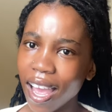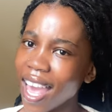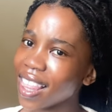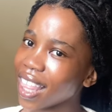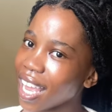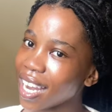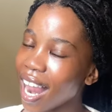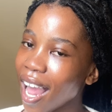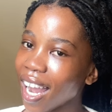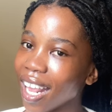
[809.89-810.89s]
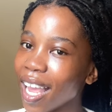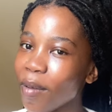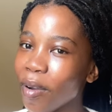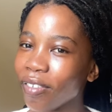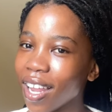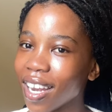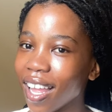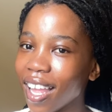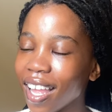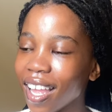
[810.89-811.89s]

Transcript: And then like abafana,